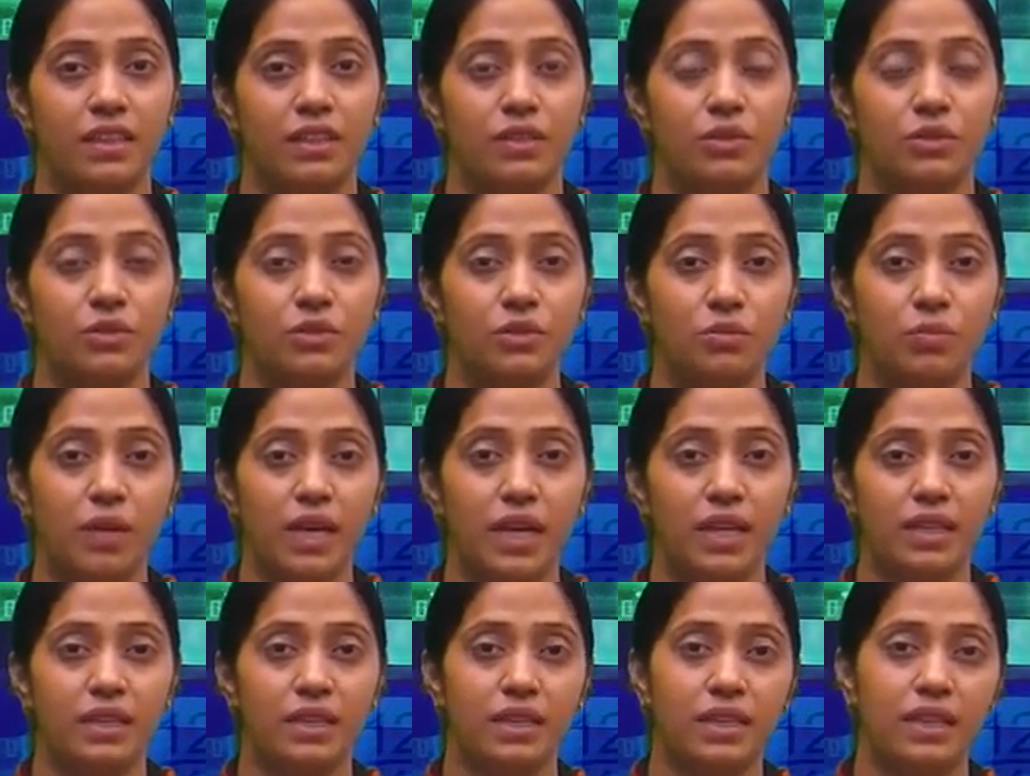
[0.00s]
2
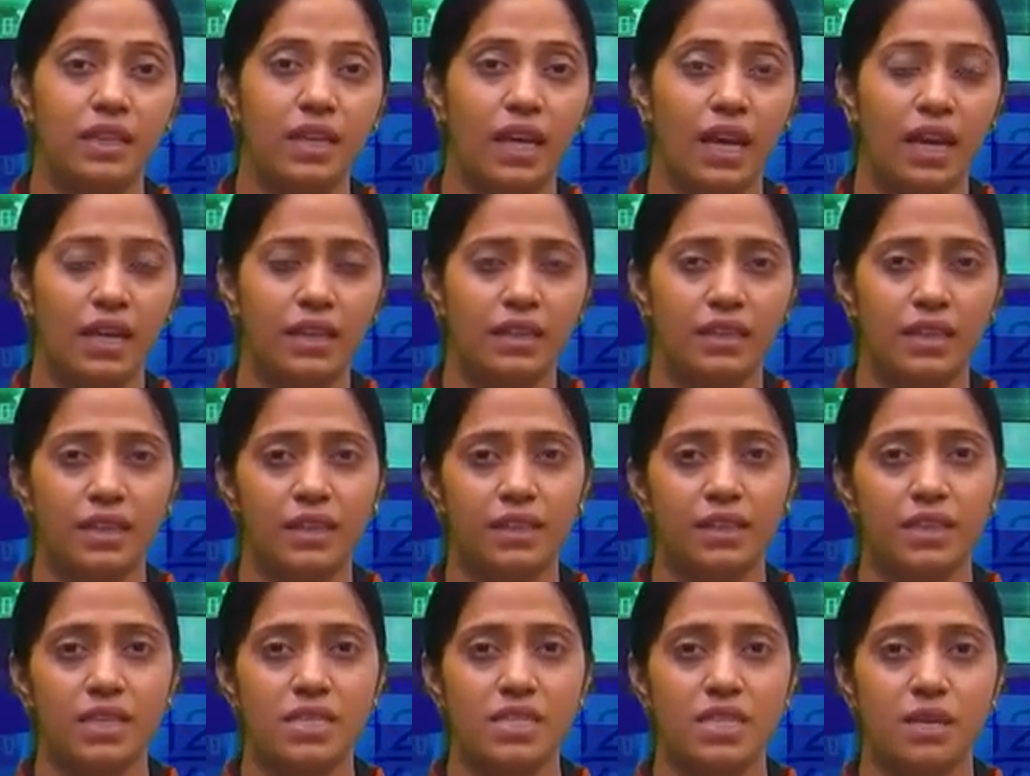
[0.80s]
by 3 and then
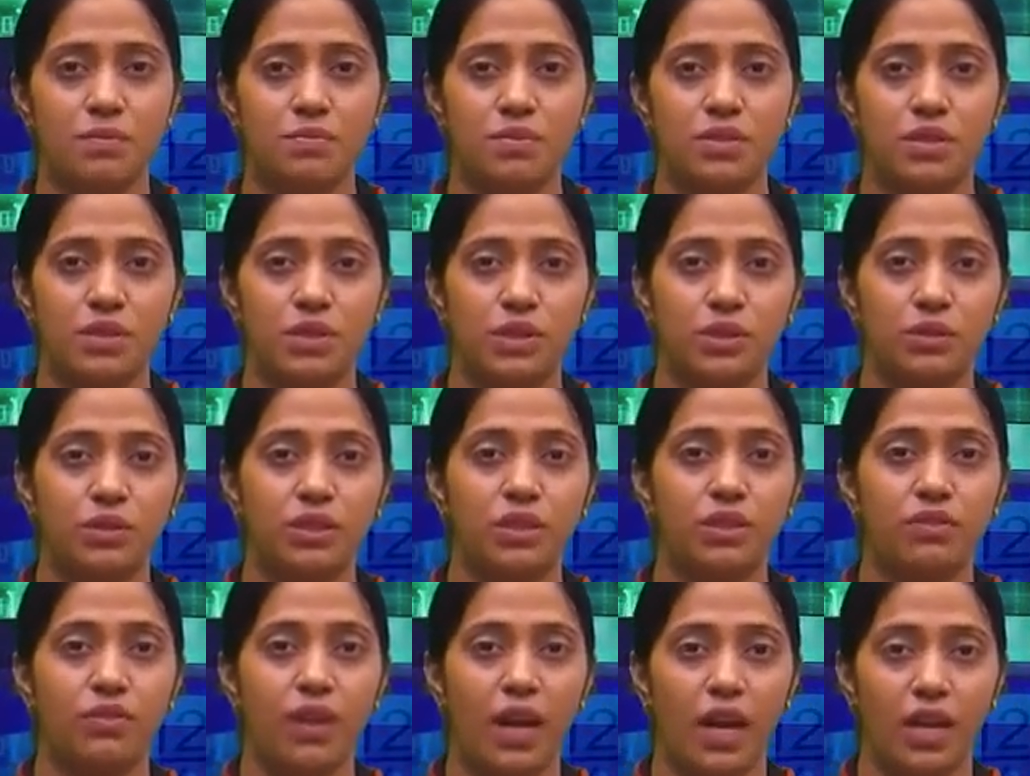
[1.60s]
resubstitute
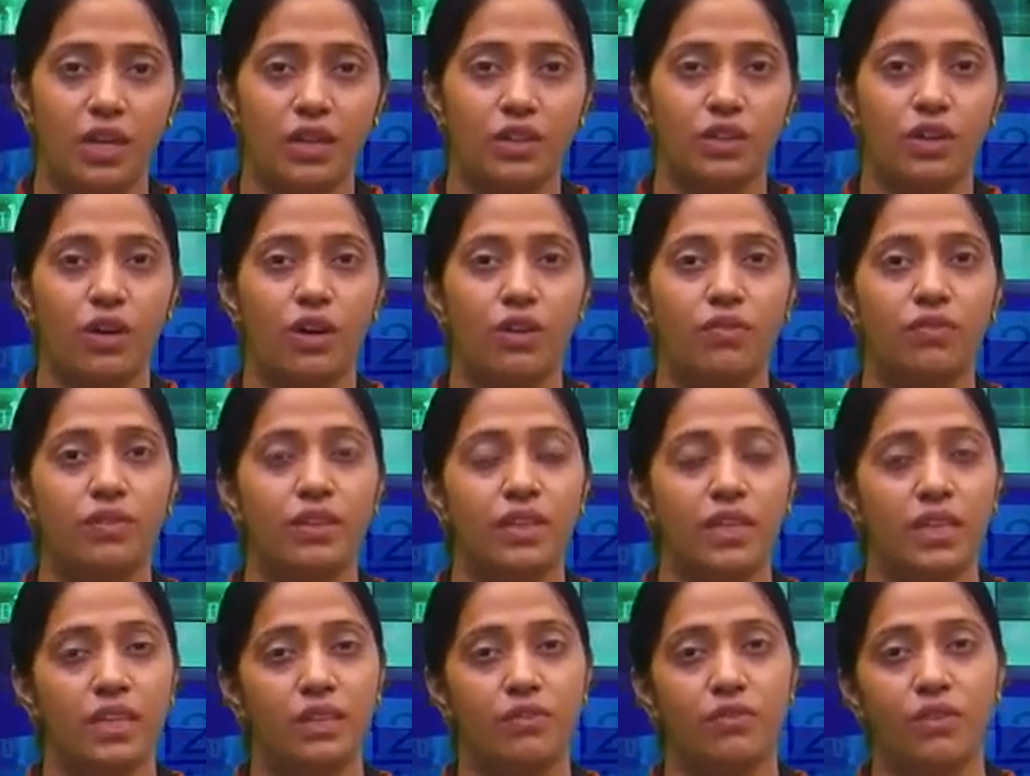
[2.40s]
the value of
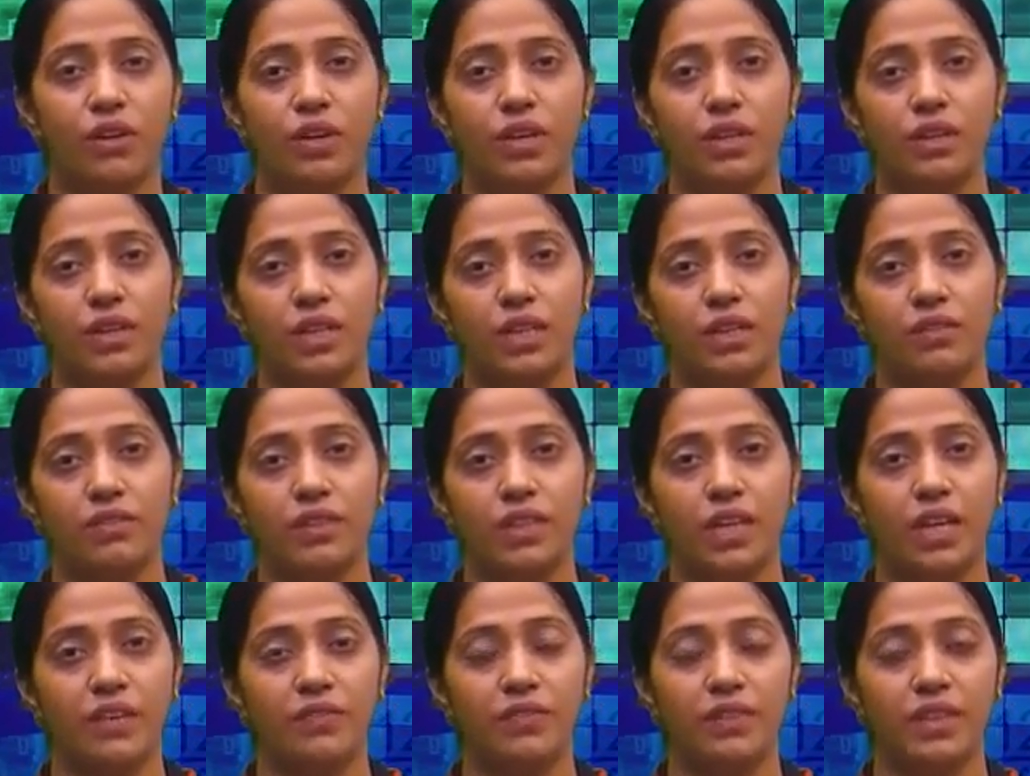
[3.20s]
t. What t we have